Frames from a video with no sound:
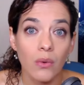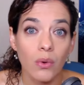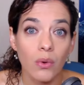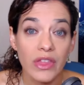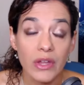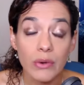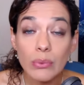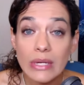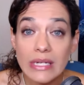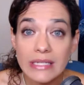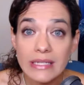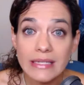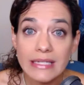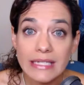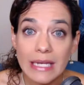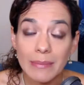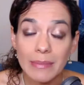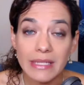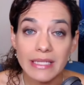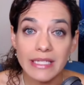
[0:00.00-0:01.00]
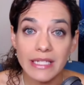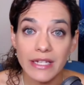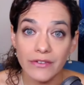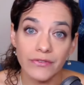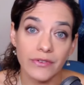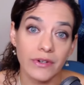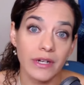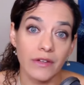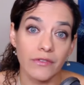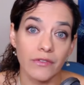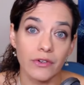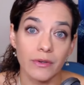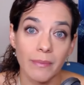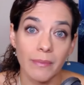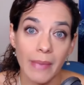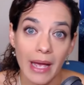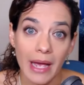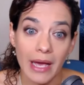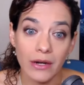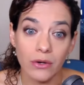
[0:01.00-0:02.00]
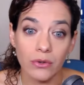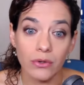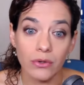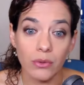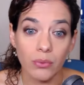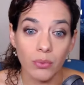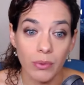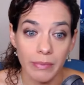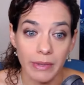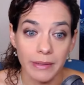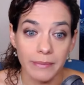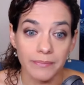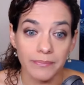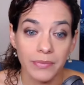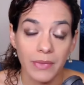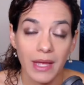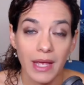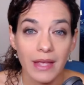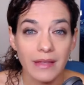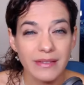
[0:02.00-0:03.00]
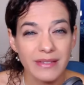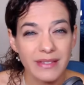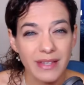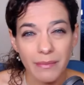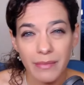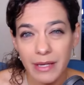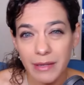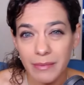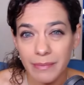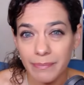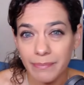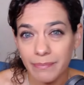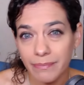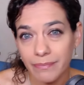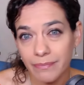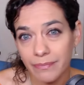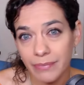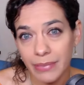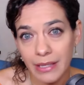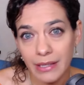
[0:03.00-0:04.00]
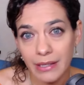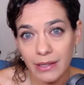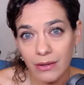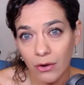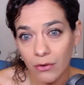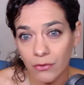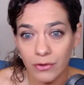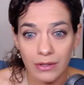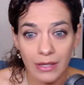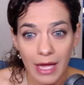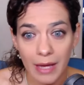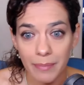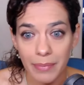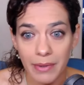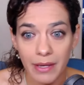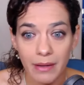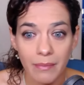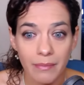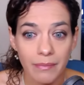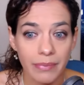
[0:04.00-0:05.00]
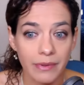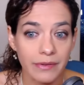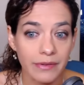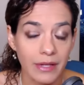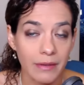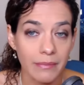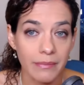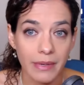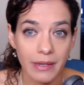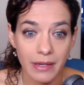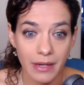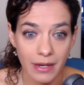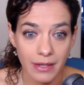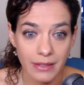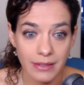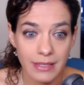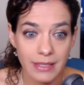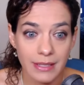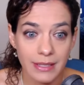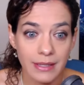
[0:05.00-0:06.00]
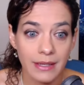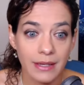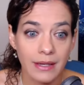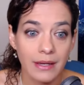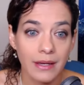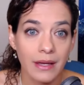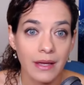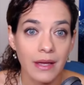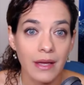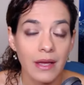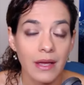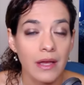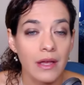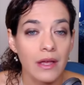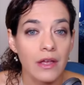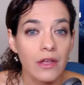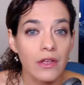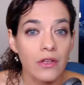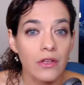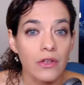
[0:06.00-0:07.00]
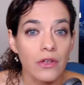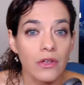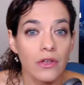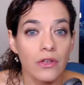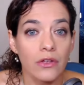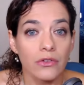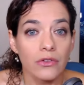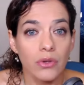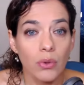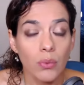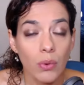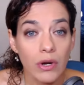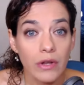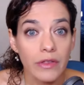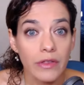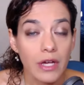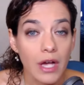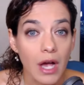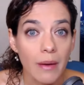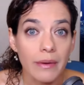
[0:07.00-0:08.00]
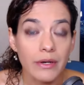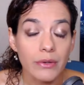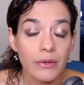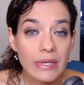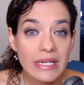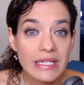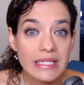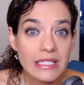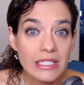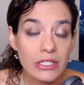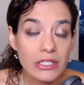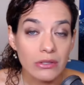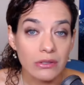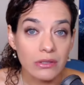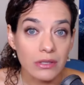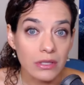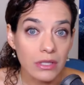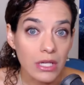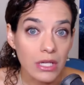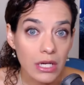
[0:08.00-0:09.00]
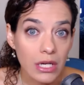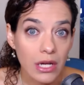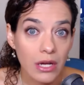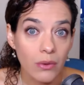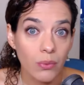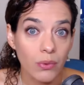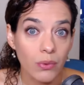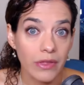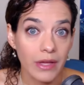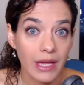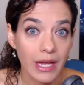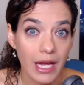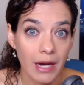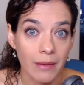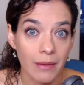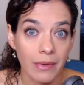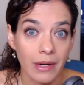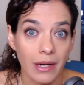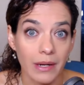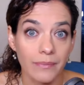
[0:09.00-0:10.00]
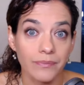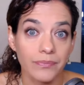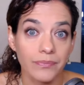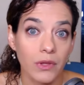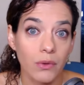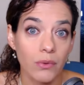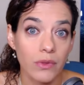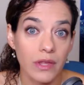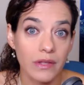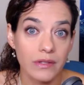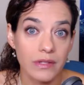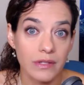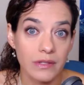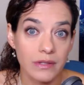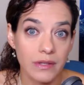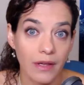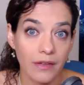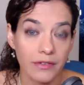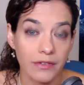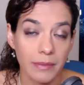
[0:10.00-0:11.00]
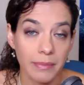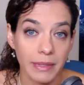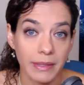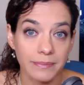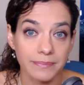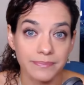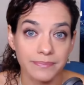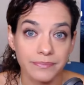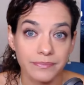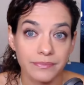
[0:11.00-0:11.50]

Well, the reasons can be different if you're a man or a woman, and some may be overlapping, but some may not. So one of the common reasons to look with a camera with a cystoscopy